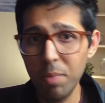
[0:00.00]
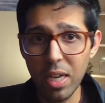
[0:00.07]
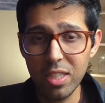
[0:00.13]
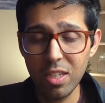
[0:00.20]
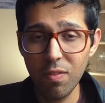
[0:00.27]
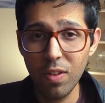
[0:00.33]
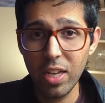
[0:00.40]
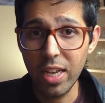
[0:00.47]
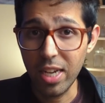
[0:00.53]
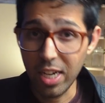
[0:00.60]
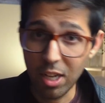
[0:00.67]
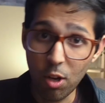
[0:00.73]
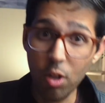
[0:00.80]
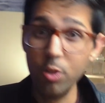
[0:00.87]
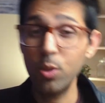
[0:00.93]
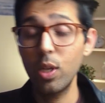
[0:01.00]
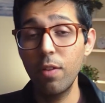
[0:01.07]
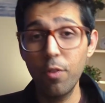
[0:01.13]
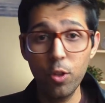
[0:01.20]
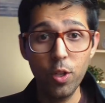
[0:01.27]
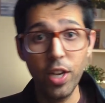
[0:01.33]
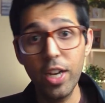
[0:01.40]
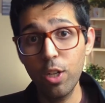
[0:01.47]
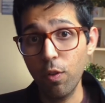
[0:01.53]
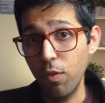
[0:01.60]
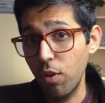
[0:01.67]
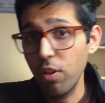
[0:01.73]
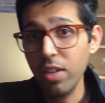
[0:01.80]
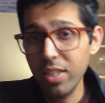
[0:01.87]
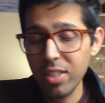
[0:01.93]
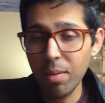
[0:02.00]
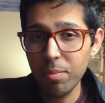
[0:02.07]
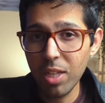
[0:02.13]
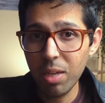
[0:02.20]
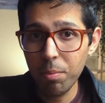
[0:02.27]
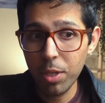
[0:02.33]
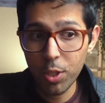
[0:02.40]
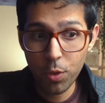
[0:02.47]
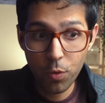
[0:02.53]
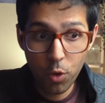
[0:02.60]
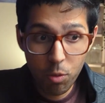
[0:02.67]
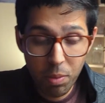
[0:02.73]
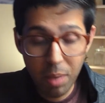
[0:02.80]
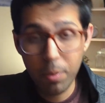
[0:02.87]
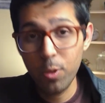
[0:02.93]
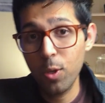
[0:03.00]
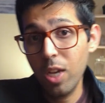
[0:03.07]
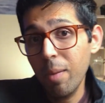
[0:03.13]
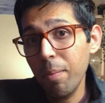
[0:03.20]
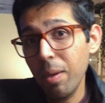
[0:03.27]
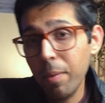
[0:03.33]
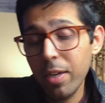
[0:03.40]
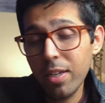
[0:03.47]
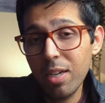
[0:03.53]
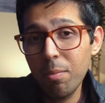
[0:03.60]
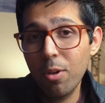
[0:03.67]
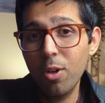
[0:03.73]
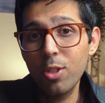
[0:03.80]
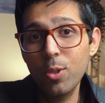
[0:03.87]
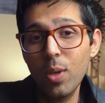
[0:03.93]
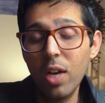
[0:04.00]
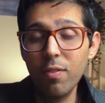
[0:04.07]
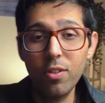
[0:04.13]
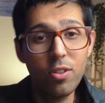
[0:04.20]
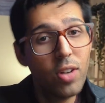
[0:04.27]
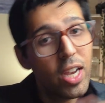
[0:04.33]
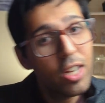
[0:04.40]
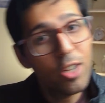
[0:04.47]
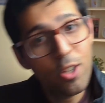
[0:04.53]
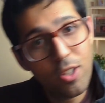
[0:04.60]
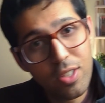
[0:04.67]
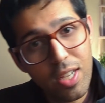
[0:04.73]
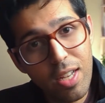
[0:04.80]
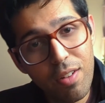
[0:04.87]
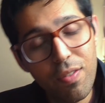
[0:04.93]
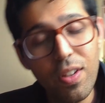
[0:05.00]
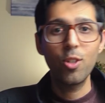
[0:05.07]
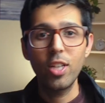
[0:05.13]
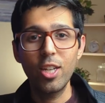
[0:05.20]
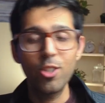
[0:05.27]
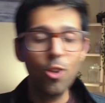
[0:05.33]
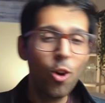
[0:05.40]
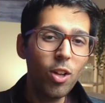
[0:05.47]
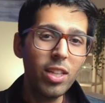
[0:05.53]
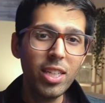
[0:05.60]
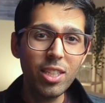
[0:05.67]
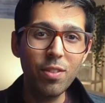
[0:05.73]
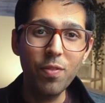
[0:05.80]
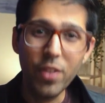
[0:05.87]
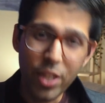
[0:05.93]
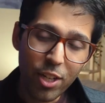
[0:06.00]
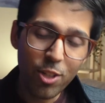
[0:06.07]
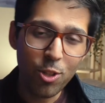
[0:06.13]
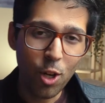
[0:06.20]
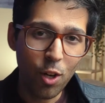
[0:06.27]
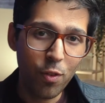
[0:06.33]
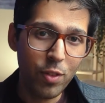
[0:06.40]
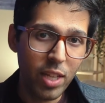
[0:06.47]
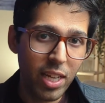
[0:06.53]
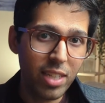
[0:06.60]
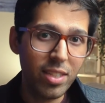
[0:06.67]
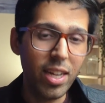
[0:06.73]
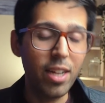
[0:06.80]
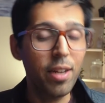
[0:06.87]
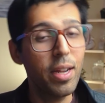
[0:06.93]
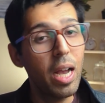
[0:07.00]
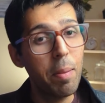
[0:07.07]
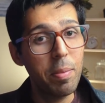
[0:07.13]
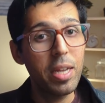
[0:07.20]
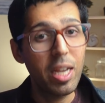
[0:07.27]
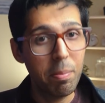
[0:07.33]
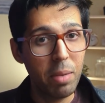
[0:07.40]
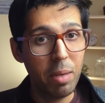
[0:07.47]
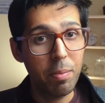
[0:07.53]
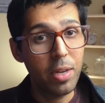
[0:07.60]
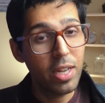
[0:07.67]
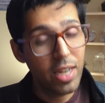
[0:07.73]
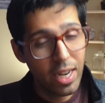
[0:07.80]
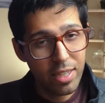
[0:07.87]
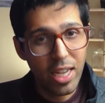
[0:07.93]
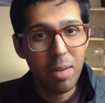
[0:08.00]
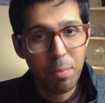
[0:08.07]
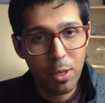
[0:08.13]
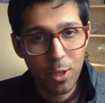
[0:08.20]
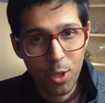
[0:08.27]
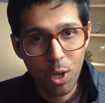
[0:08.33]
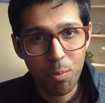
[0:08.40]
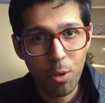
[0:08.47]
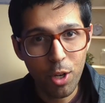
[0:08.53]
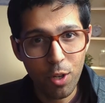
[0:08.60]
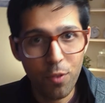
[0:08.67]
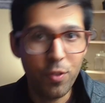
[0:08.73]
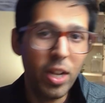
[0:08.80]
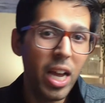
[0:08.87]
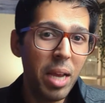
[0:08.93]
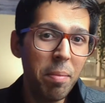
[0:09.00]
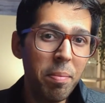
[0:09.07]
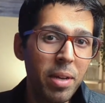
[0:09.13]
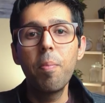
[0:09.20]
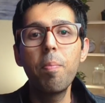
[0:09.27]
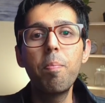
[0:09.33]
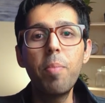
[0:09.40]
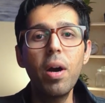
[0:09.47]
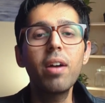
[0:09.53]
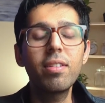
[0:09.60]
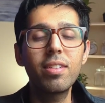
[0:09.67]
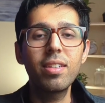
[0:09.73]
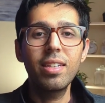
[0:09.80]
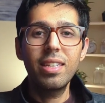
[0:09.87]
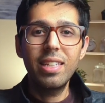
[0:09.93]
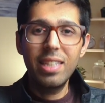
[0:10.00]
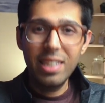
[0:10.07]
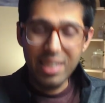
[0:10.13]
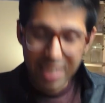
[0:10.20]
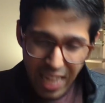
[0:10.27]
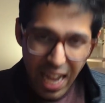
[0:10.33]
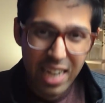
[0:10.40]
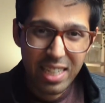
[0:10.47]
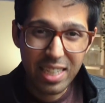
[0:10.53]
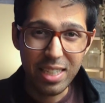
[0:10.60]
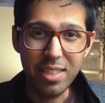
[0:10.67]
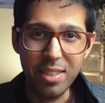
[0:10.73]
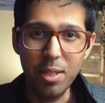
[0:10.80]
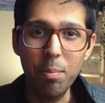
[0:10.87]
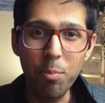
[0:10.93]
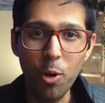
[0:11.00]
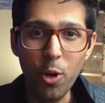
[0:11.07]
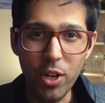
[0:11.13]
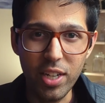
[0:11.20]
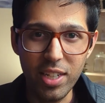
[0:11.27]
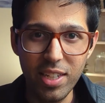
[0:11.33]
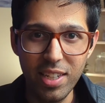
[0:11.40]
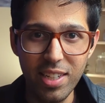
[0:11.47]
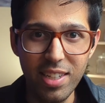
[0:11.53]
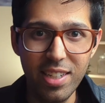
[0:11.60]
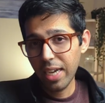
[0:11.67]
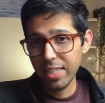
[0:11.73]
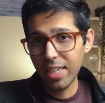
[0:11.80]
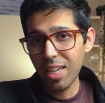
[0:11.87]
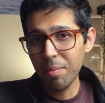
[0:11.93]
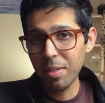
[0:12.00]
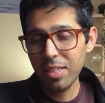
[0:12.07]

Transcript: it passively and it'll also give you the hit of learning something, but you won't be able to implement it because you haven't tried it yourself. So there's all this weird sort of things that are happening in my brain at that particular point of time. But that is the point. I tell